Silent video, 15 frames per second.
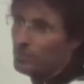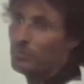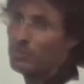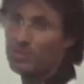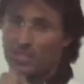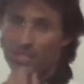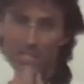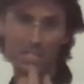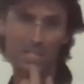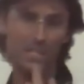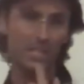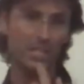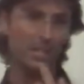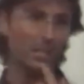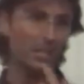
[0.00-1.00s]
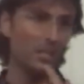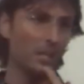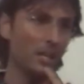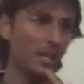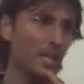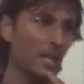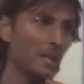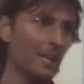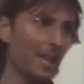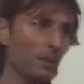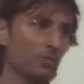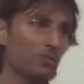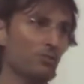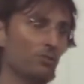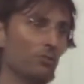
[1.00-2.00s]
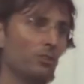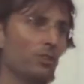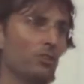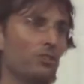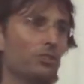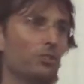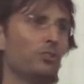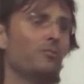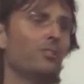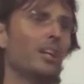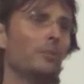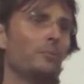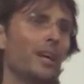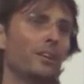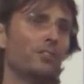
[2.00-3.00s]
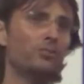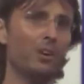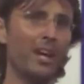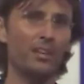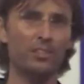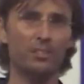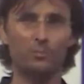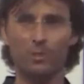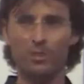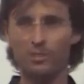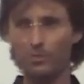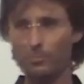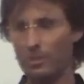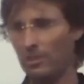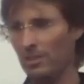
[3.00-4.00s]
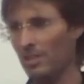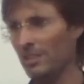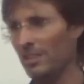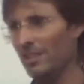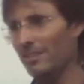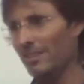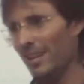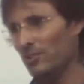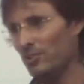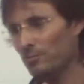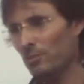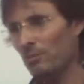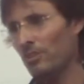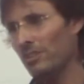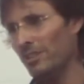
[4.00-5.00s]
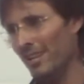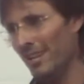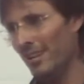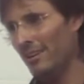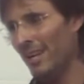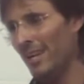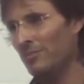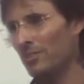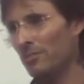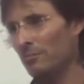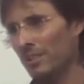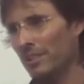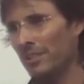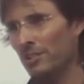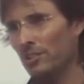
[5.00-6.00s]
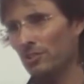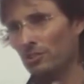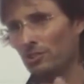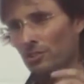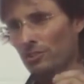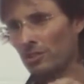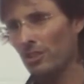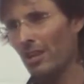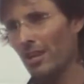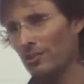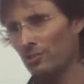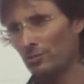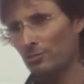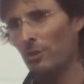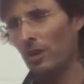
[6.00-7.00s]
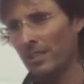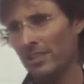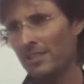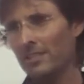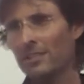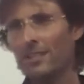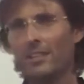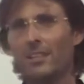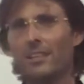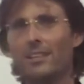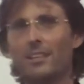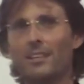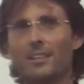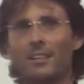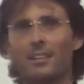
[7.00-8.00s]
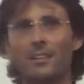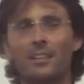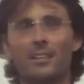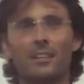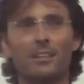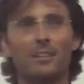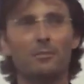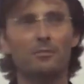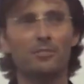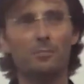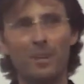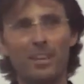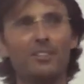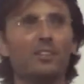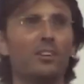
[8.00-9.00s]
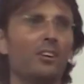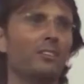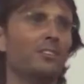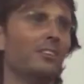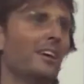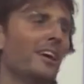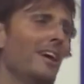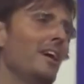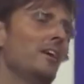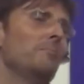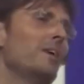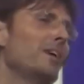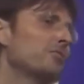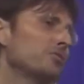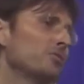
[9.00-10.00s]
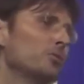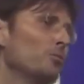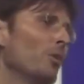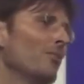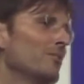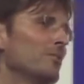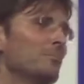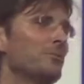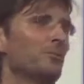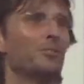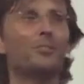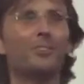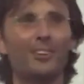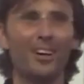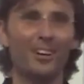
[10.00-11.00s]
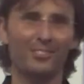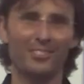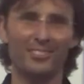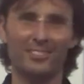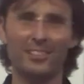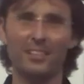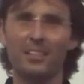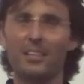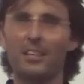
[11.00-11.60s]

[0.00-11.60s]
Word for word: and the spirit. Now, as soon as you develop that attraction with the spirit, that spirit now has the ability to utilize your body depending on how much you want them to utilize it.